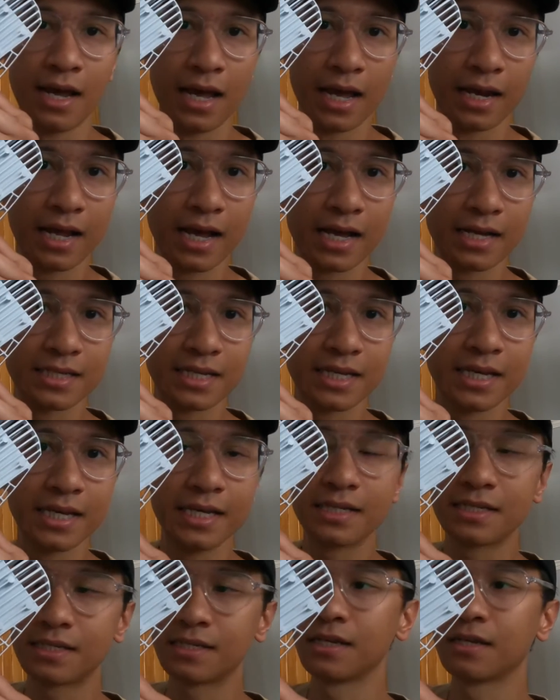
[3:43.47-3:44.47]
It has
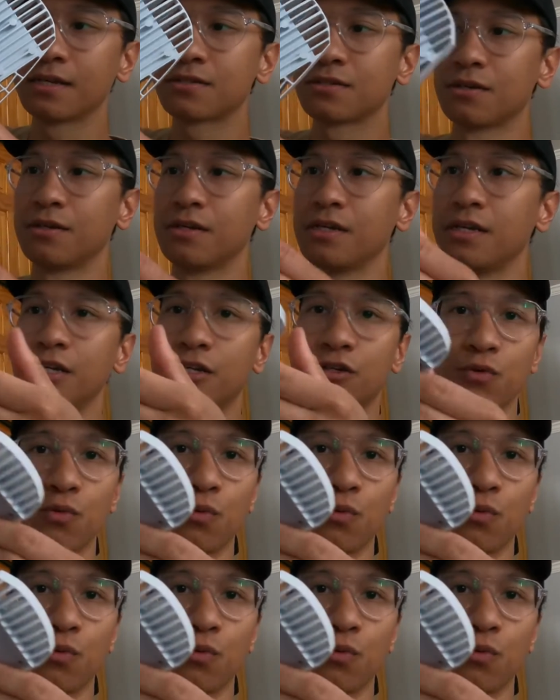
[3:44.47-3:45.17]
heat sinks on each